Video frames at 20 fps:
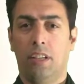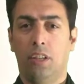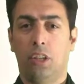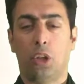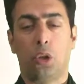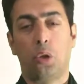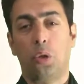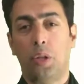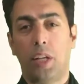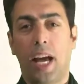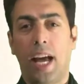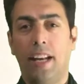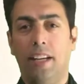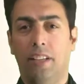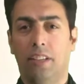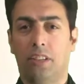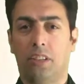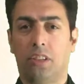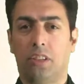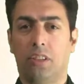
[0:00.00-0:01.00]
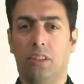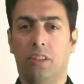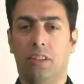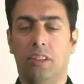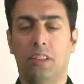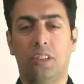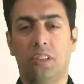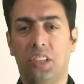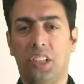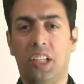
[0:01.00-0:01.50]
the cutaneous,
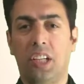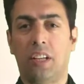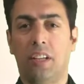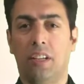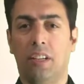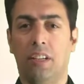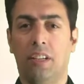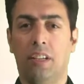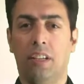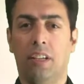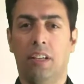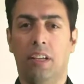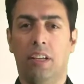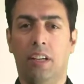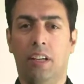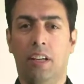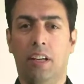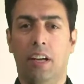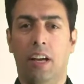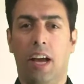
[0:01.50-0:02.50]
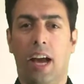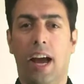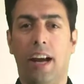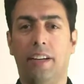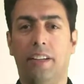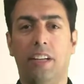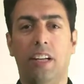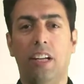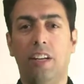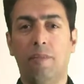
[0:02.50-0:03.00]
the skin,
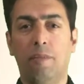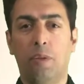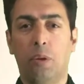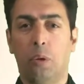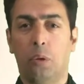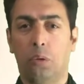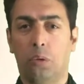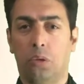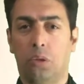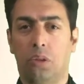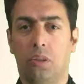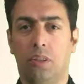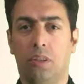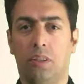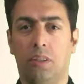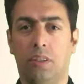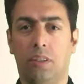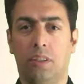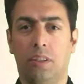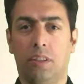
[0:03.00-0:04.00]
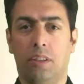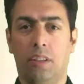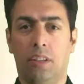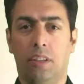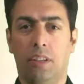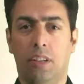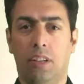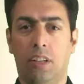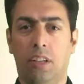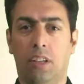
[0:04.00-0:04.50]
and the lymph nodes.
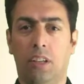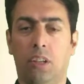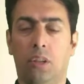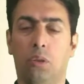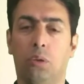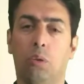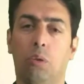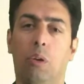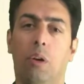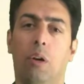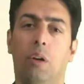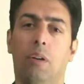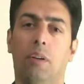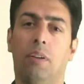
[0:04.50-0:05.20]
So